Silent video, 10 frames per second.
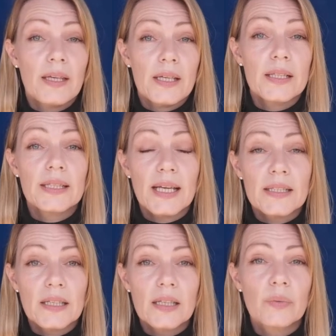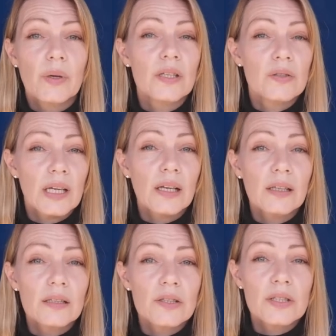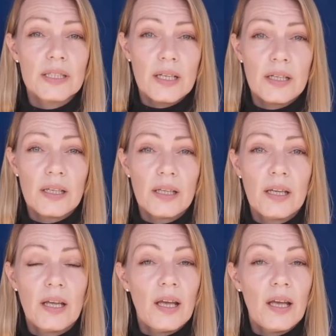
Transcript: Years later, he went to England to study,